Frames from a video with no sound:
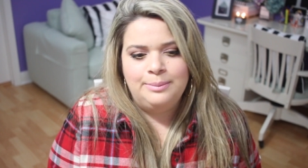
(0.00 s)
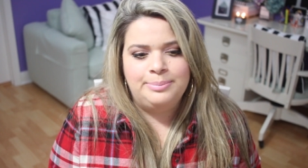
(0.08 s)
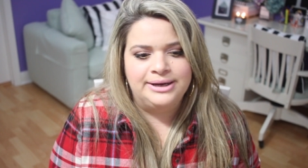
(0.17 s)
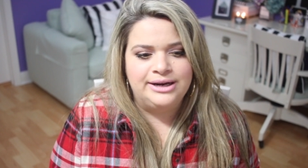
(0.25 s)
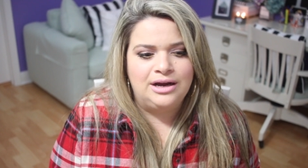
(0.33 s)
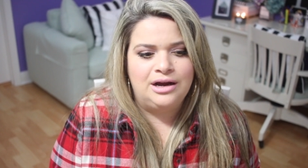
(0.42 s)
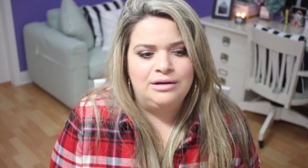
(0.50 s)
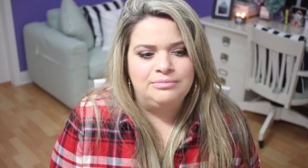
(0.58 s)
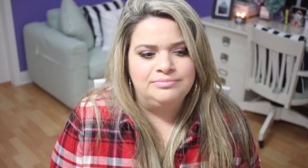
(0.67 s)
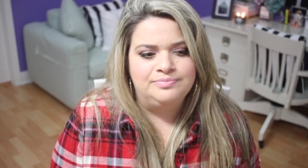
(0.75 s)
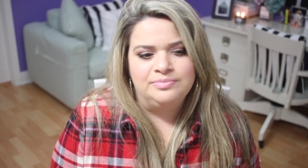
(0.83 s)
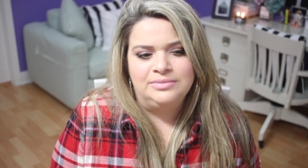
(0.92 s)
But
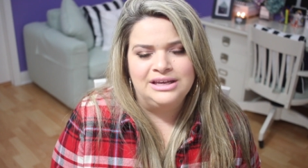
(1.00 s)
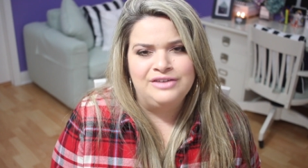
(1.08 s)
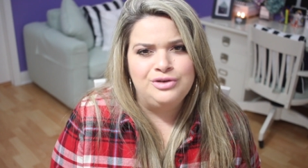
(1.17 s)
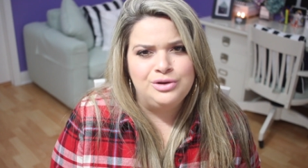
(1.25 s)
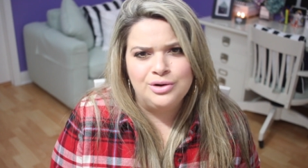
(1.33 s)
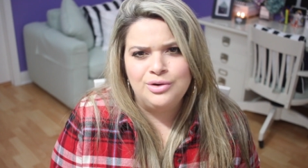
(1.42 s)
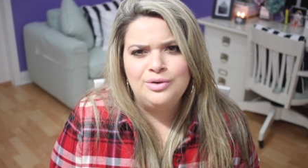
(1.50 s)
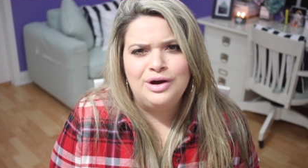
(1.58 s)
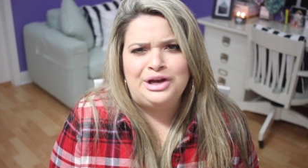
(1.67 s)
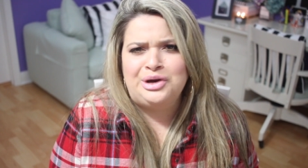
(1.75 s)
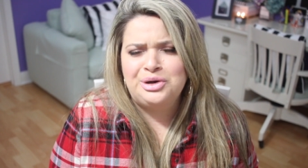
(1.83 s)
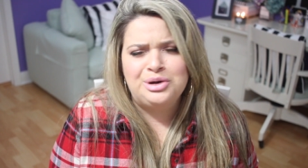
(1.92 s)
um, if you know
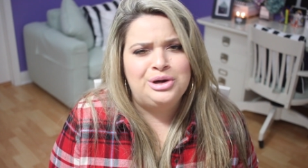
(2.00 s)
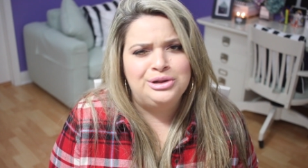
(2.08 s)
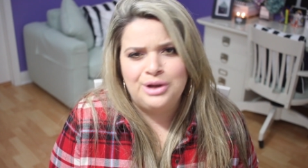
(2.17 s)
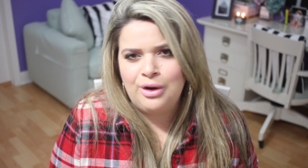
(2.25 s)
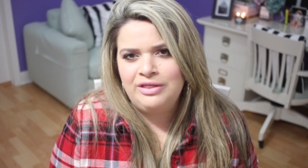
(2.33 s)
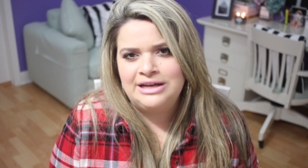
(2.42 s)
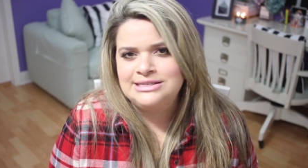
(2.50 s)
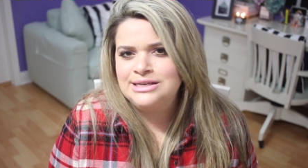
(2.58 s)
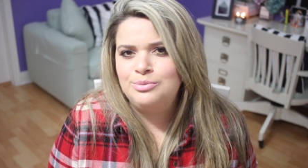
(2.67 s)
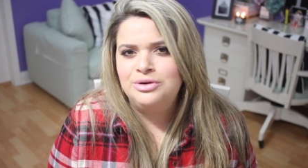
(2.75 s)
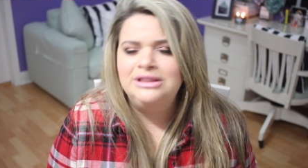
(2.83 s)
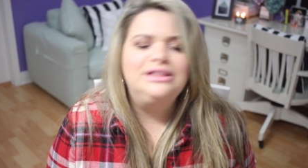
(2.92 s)
a good cologne that
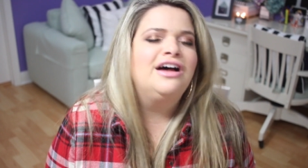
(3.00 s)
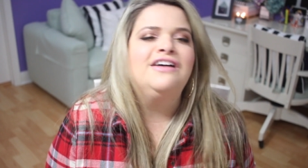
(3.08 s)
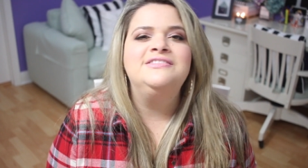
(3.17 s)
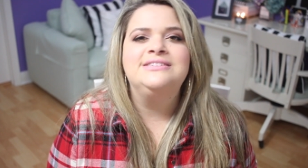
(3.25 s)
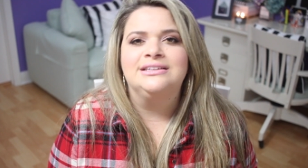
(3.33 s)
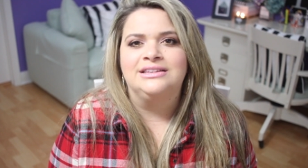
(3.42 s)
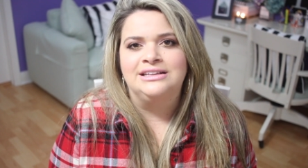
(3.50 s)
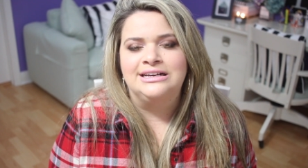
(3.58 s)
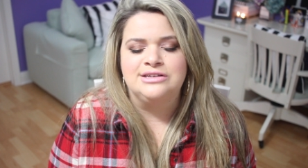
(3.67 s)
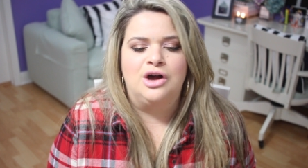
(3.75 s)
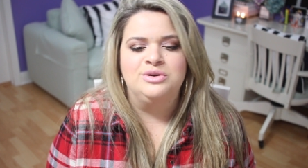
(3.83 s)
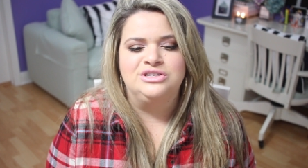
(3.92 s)
someone loves, then
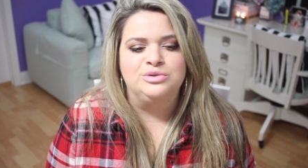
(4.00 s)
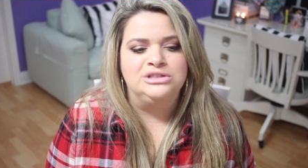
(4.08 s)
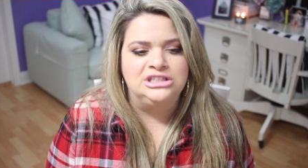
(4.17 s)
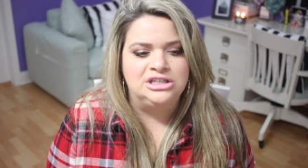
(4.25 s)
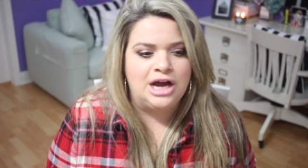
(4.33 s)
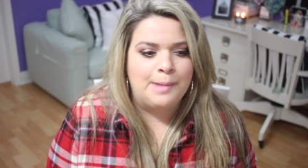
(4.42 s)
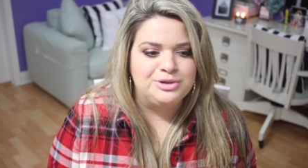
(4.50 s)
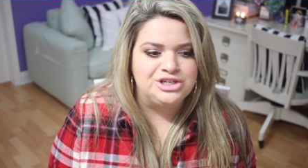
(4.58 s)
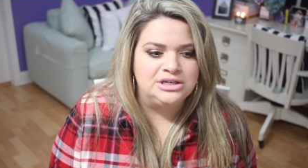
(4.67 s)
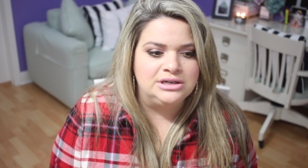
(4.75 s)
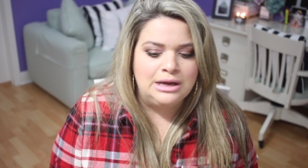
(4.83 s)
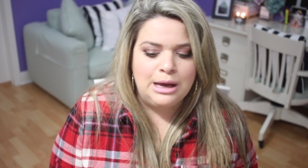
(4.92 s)
that's always a really good
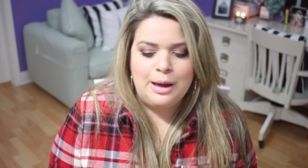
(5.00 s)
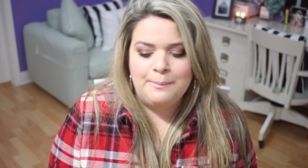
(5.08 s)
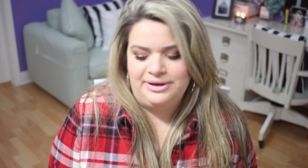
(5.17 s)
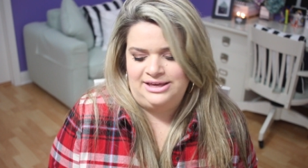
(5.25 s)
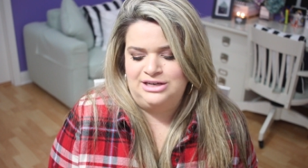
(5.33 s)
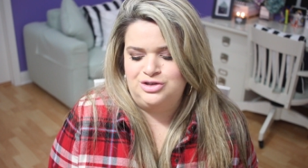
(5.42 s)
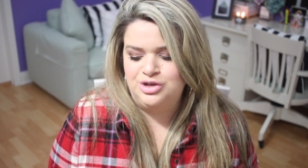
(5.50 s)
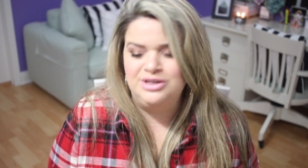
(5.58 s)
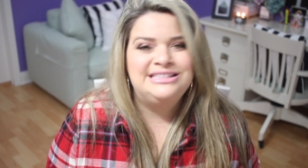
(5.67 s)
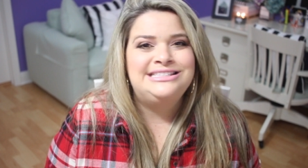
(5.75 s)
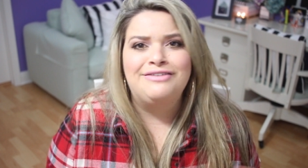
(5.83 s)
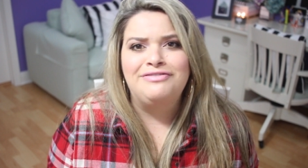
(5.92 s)
option. But yes, you
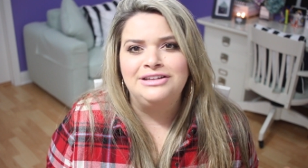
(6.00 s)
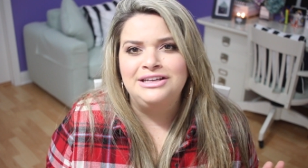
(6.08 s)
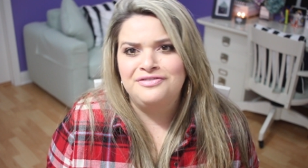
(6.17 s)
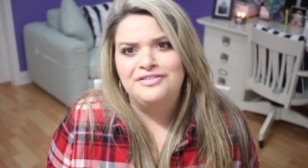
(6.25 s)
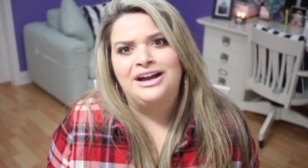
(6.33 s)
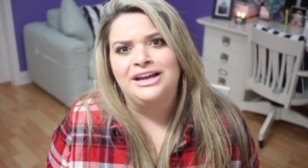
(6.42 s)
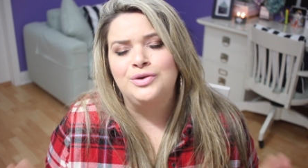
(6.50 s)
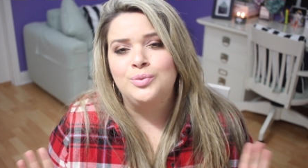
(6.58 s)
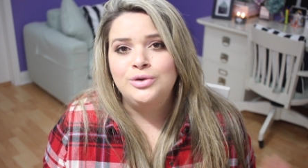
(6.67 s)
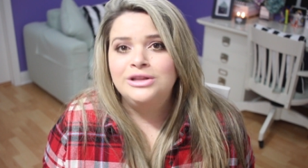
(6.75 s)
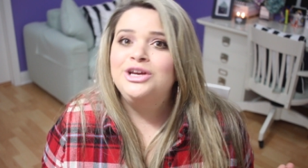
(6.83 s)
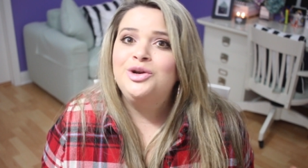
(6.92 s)
can definitely
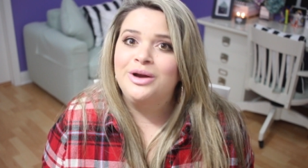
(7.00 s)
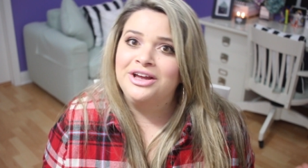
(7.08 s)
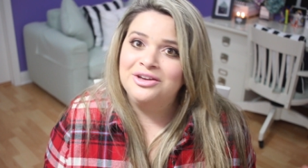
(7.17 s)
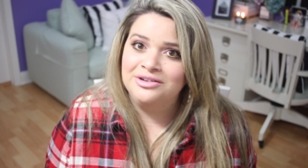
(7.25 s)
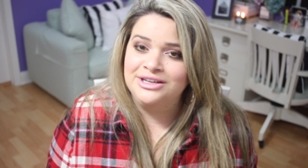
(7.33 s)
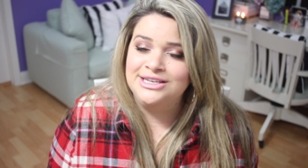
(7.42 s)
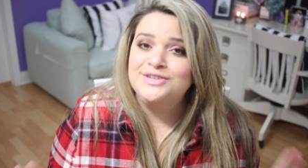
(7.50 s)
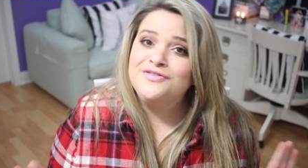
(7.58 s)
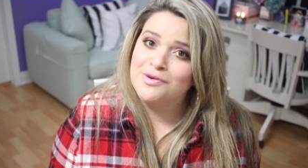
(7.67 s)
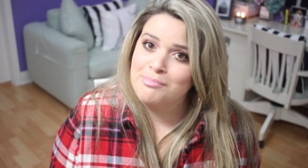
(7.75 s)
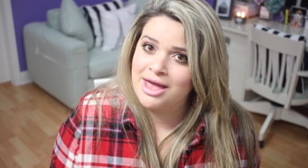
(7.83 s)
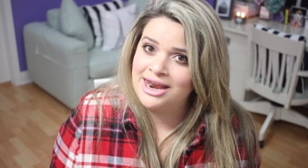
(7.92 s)
find really great goodies
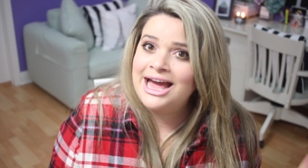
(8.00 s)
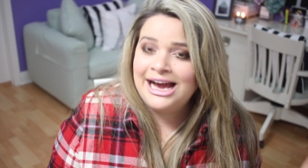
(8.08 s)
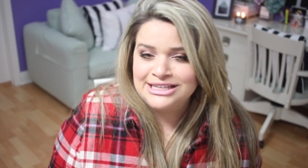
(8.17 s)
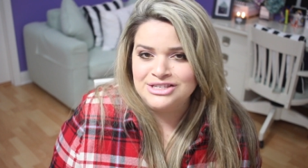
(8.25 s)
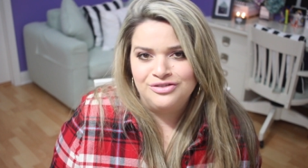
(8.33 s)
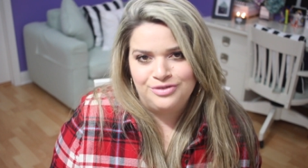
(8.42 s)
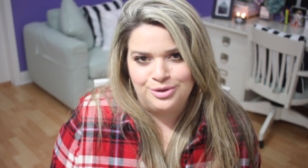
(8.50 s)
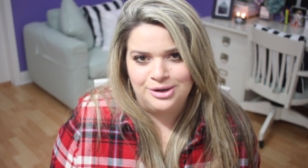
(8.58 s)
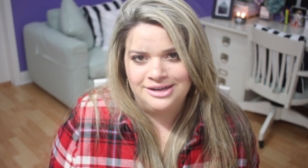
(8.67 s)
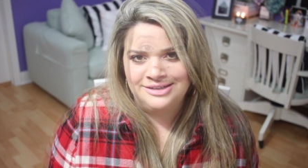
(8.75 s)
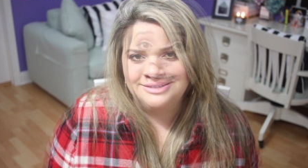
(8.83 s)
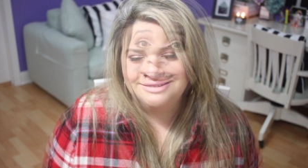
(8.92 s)
for men at
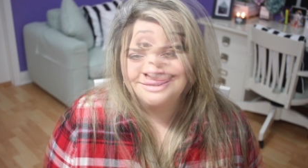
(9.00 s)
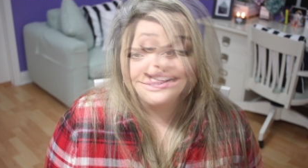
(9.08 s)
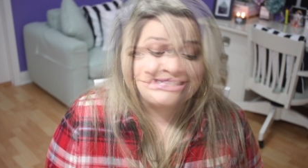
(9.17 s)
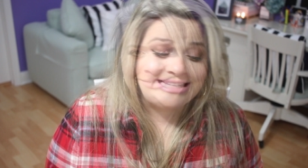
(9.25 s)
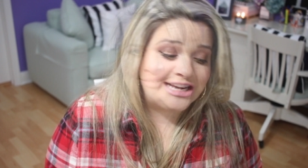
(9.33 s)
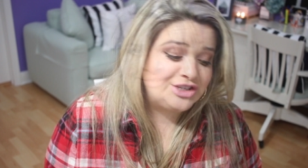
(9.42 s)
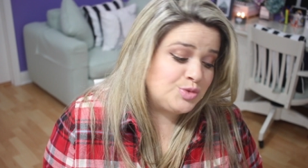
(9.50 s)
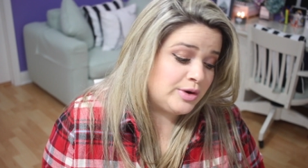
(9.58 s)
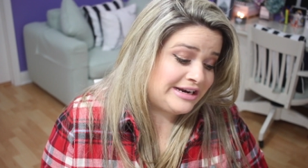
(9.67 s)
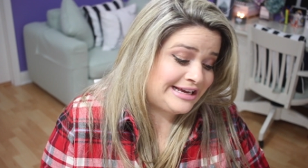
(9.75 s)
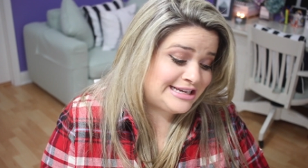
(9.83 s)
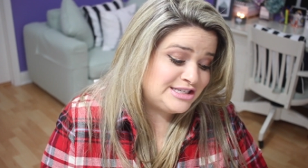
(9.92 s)
Sephora. This next
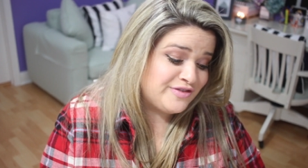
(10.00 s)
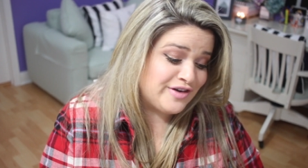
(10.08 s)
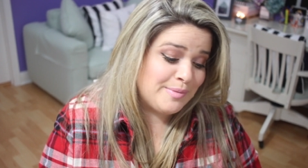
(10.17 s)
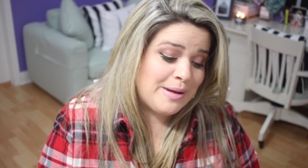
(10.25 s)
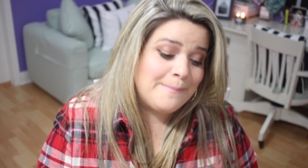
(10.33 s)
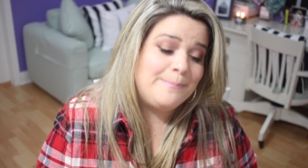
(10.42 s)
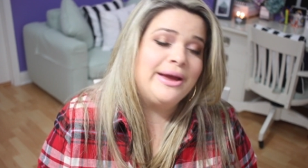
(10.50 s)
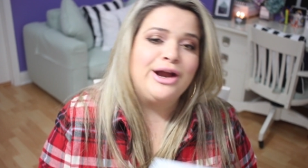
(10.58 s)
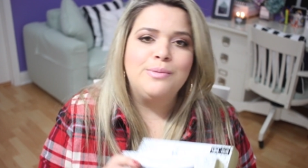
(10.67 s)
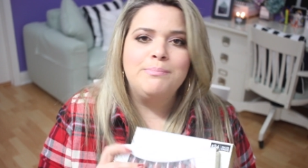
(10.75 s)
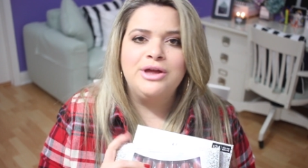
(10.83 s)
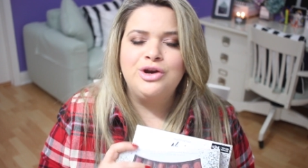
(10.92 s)
one is from
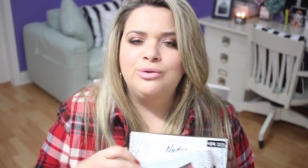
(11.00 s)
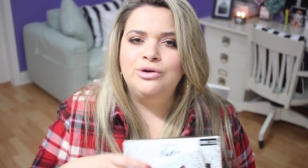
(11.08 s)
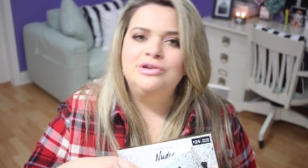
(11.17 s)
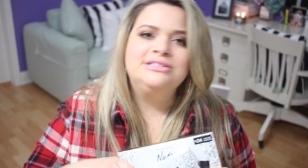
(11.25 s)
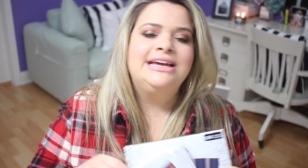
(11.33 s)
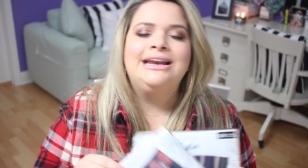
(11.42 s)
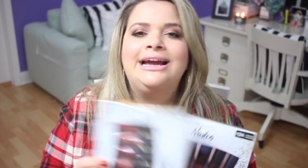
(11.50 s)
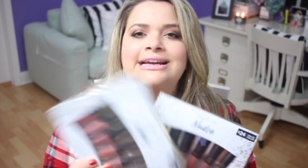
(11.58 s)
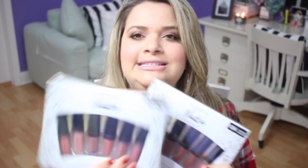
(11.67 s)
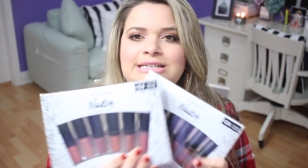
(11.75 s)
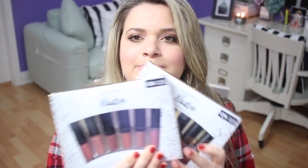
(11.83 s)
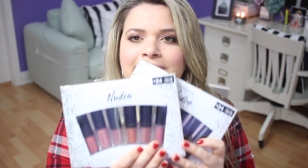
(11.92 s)
Bare Minerals and
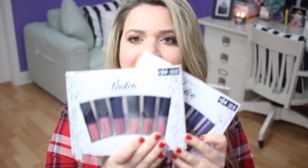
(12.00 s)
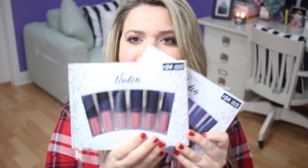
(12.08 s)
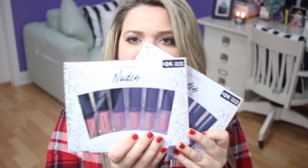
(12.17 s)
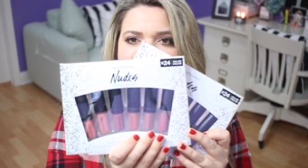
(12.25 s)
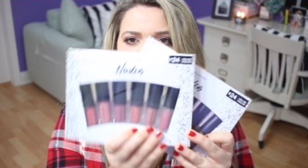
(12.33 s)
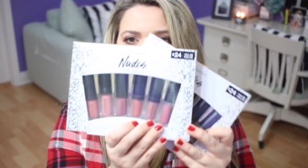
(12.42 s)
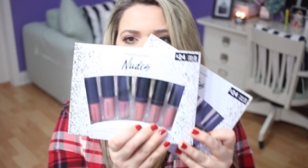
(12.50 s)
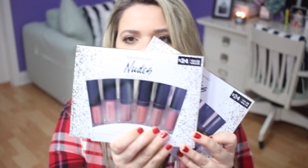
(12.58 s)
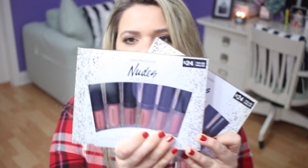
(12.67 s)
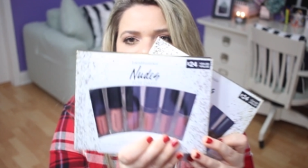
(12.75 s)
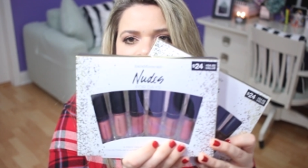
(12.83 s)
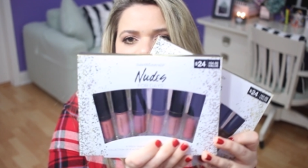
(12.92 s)
I ended up getting two
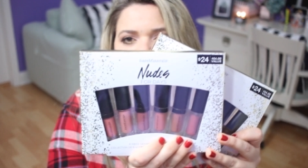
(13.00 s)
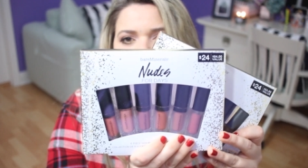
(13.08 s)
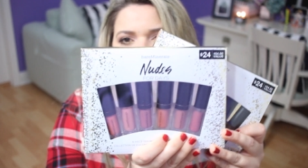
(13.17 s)
of these